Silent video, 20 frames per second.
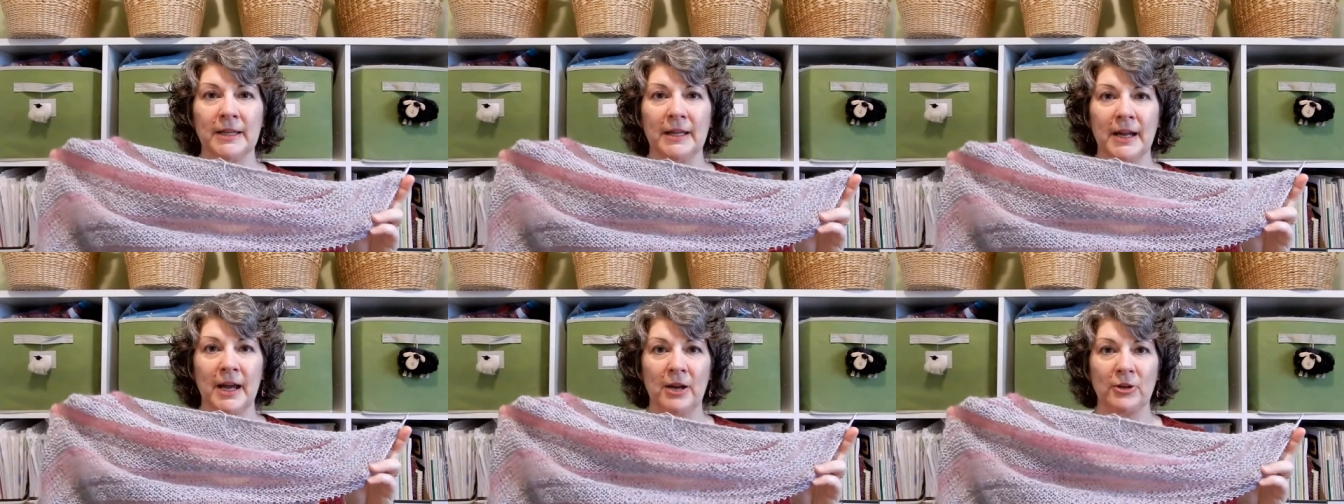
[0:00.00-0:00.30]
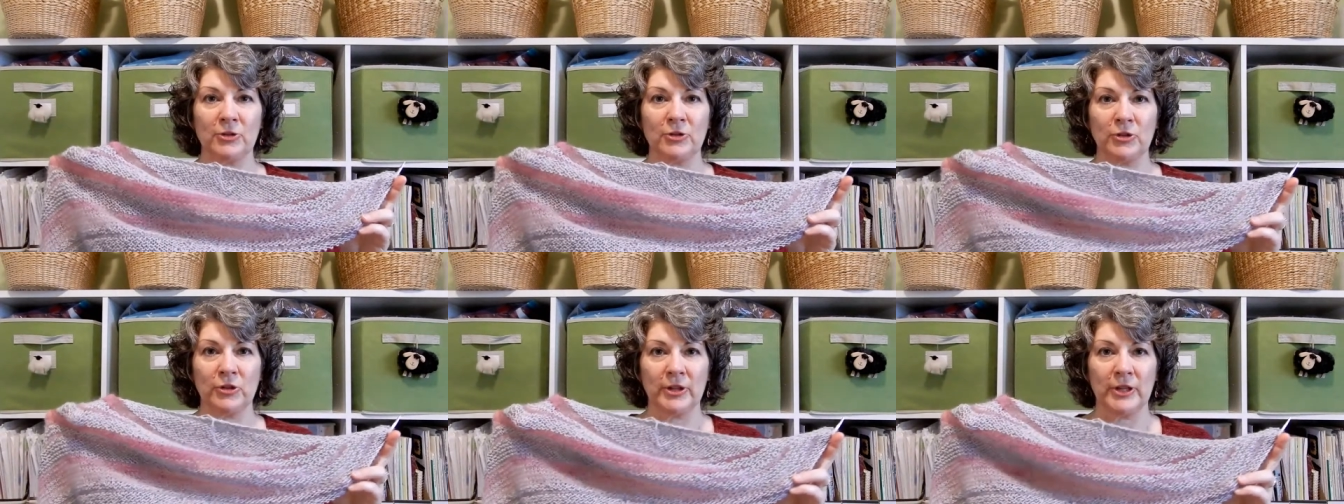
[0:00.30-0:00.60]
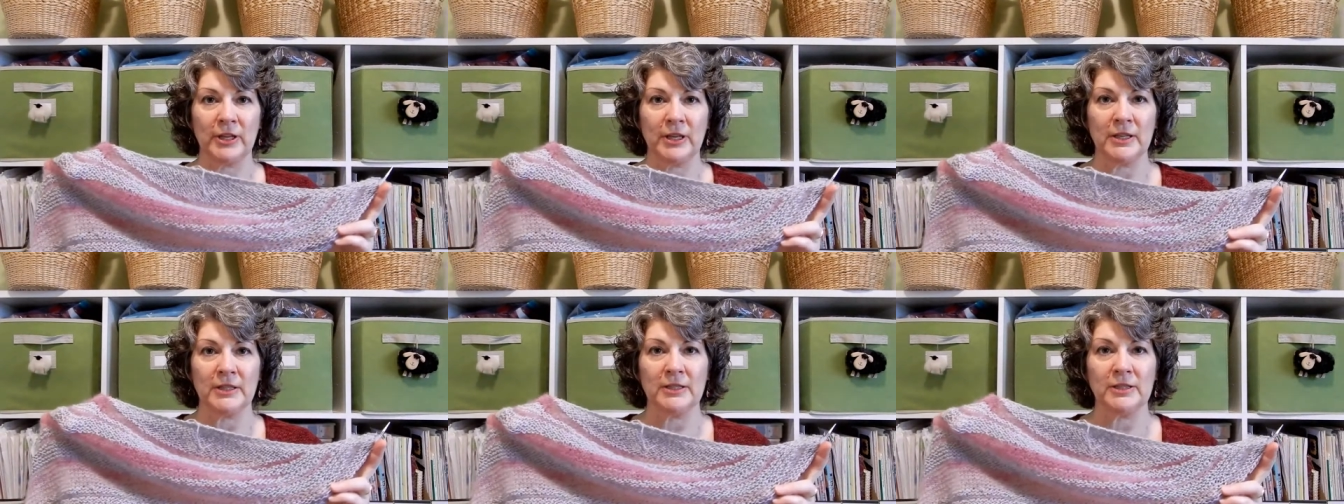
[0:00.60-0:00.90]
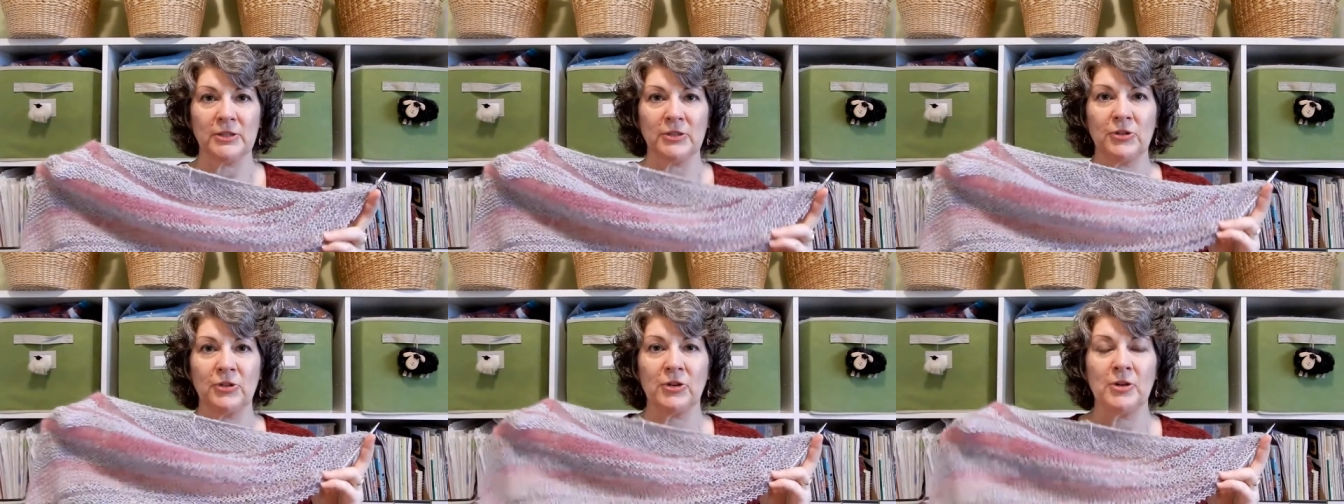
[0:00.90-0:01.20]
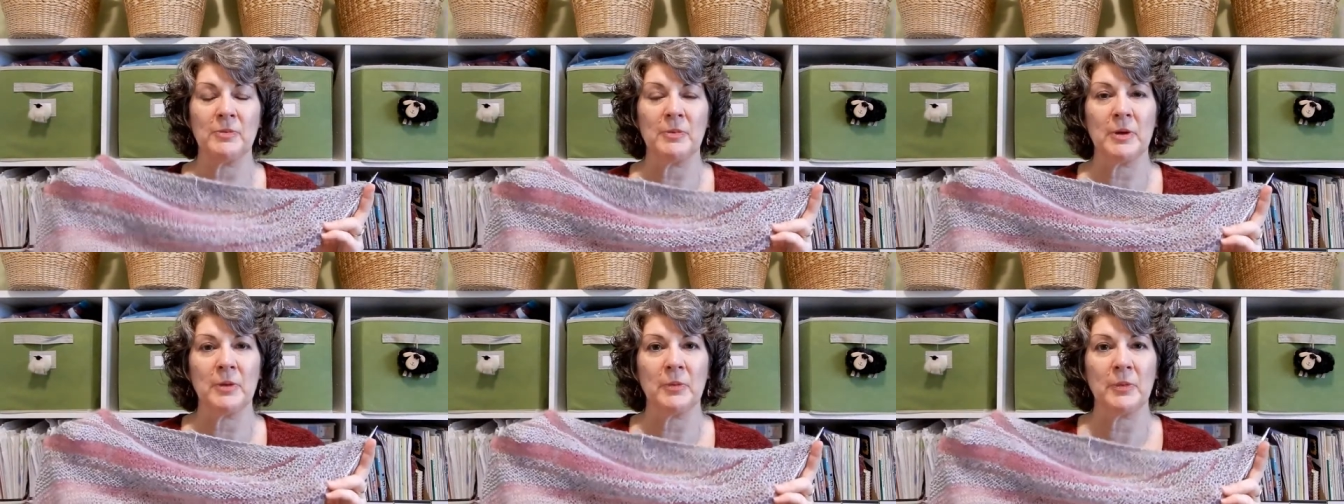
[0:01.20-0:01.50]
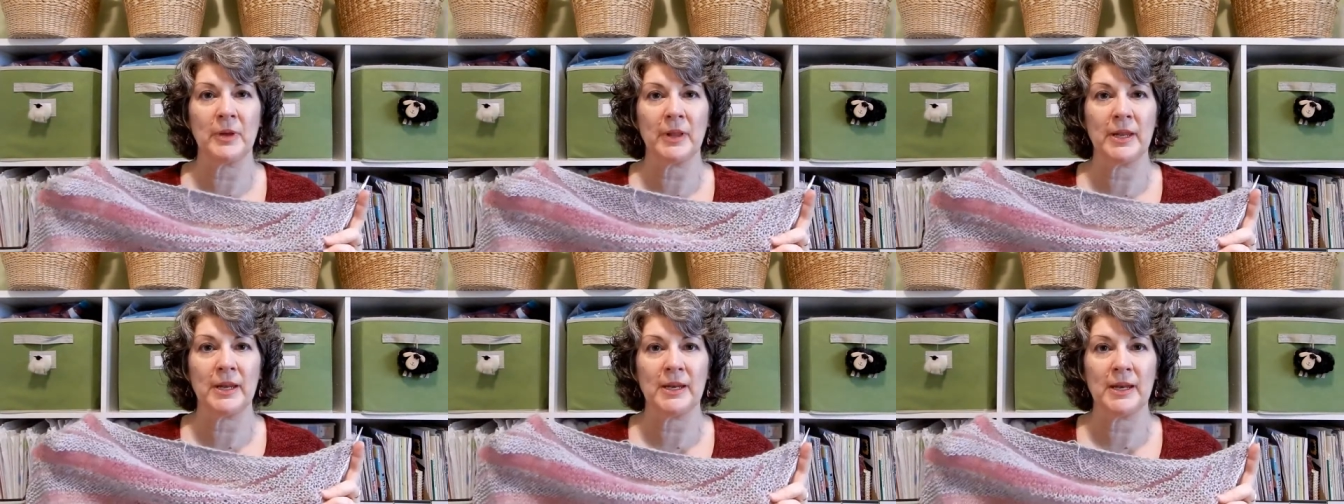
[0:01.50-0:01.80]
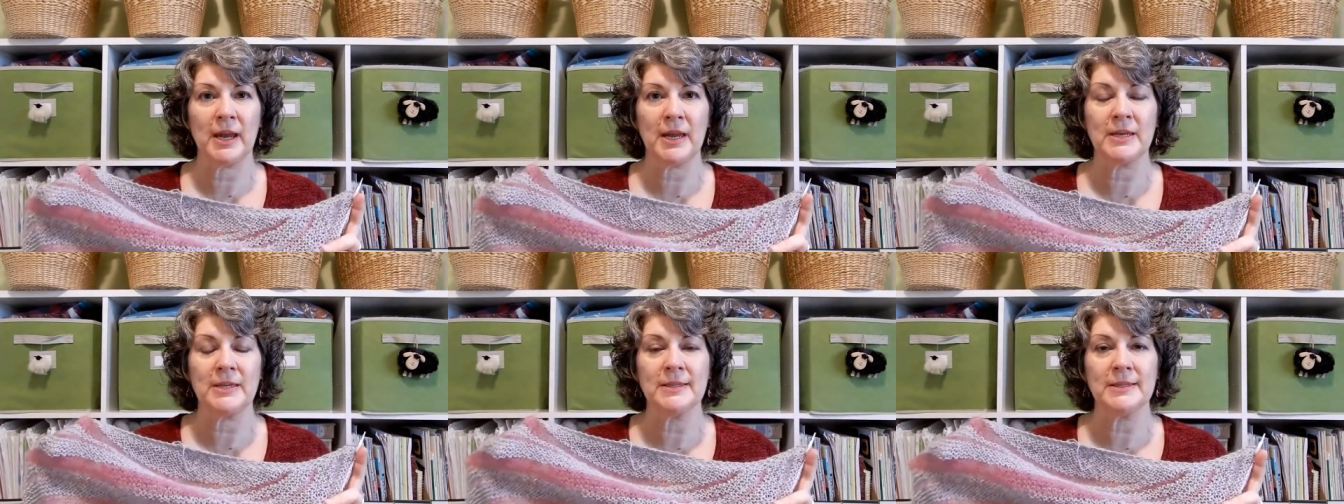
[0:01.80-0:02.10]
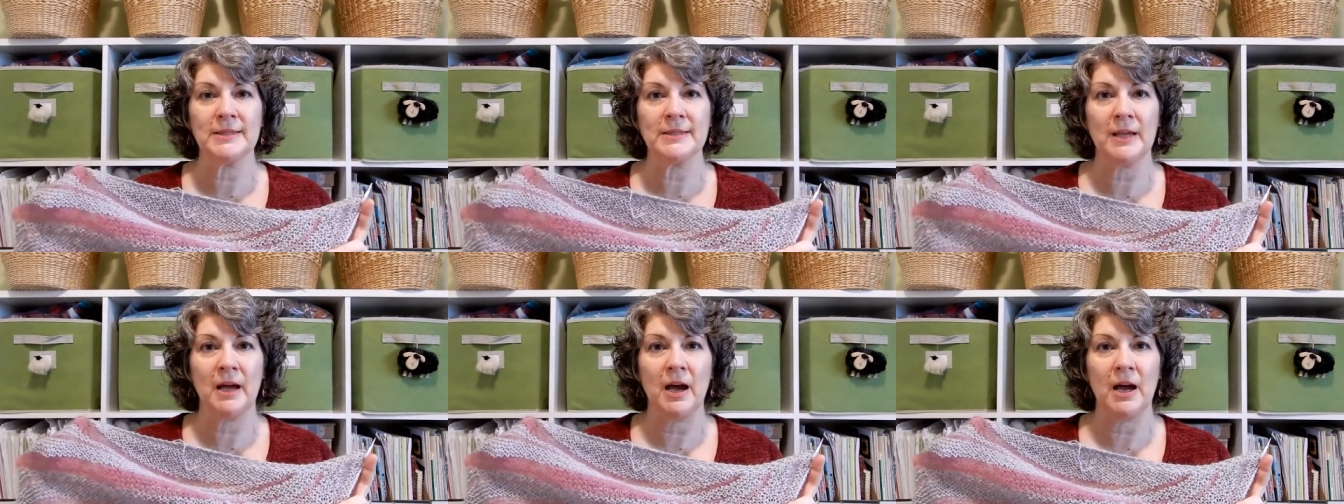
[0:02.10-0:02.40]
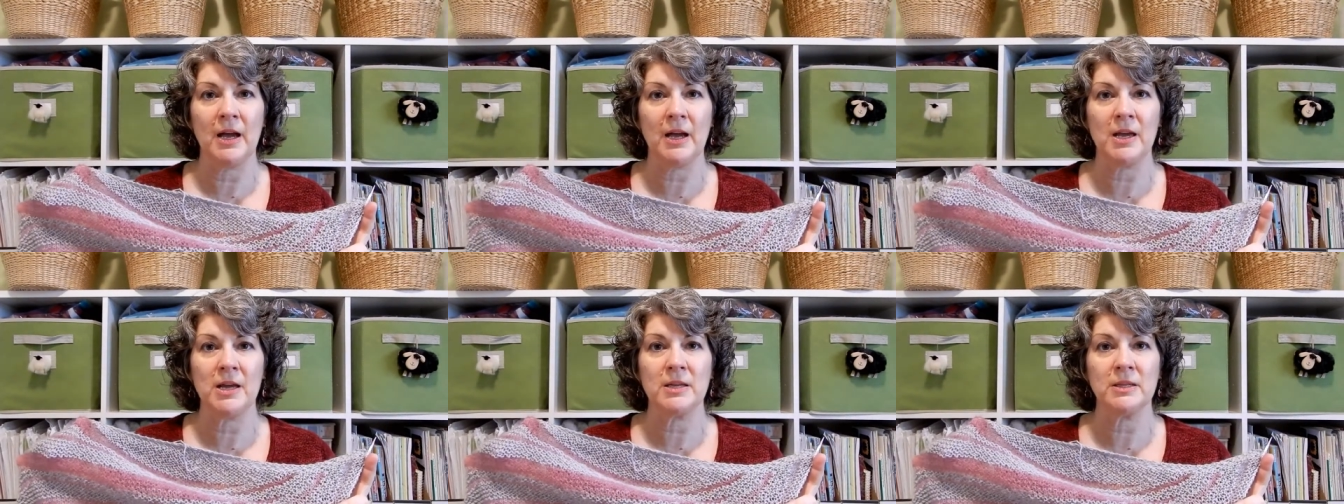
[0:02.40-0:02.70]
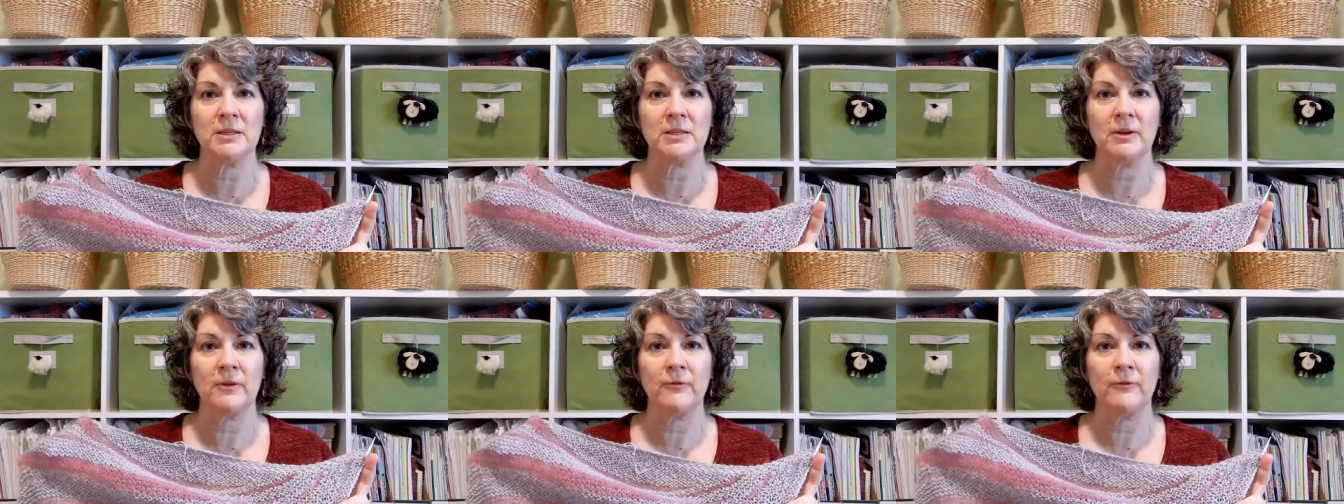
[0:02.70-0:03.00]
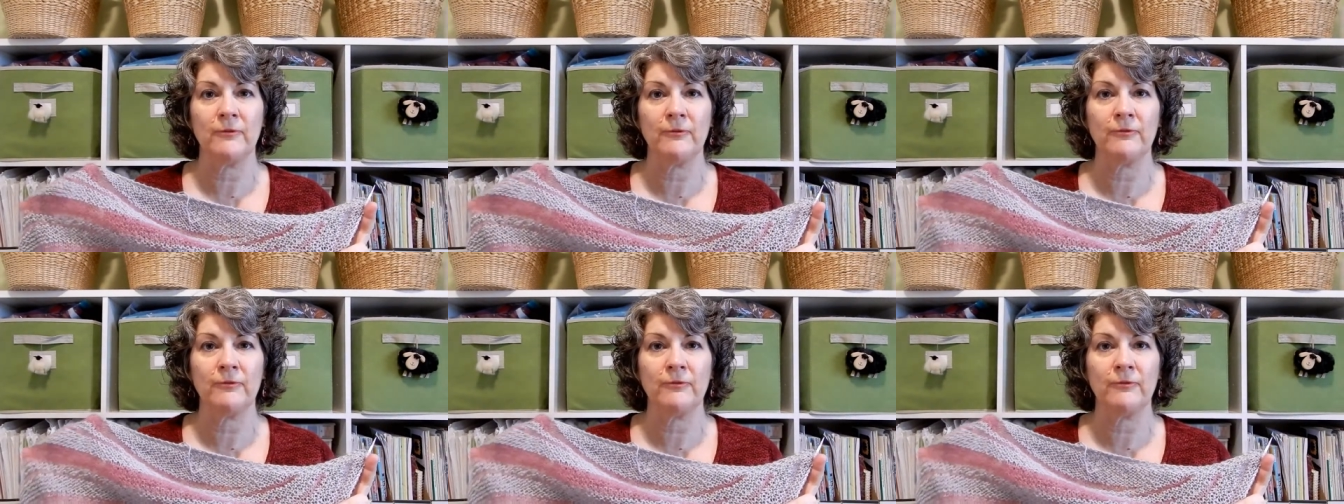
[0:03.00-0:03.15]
that actually it's going to be a really nice size